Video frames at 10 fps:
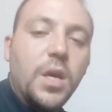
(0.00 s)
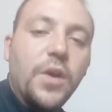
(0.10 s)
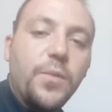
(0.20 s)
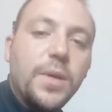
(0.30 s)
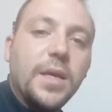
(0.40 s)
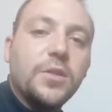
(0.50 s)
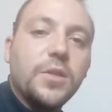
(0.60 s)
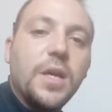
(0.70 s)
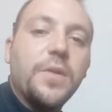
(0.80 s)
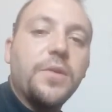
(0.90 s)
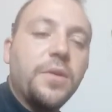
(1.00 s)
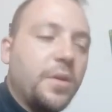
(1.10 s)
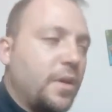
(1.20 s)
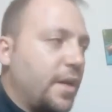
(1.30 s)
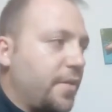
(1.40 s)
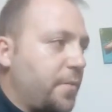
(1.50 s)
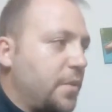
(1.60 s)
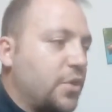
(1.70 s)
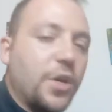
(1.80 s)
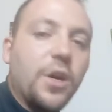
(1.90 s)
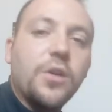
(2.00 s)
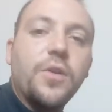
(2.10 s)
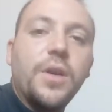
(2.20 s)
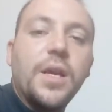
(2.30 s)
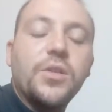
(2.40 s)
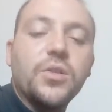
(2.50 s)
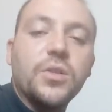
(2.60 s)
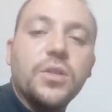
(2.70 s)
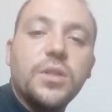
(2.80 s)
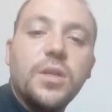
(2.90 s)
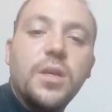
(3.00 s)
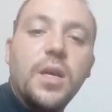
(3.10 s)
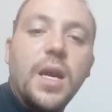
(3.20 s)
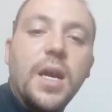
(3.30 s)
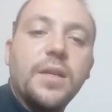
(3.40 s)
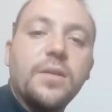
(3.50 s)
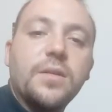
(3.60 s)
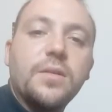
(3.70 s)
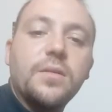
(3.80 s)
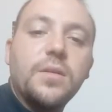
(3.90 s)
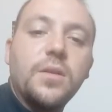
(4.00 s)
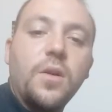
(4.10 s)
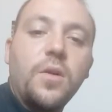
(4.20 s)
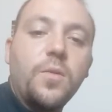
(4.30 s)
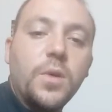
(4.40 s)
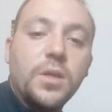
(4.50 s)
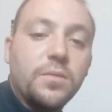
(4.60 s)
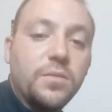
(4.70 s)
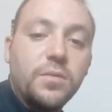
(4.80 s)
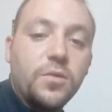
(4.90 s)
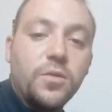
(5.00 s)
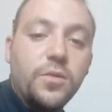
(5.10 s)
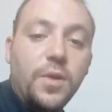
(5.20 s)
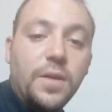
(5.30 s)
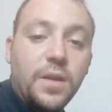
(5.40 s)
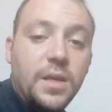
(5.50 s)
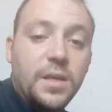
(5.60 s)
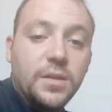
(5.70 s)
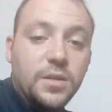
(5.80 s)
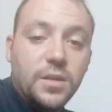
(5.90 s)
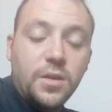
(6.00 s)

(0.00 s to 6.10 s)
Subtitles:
if we get together, if we share our connections, and we can do great things.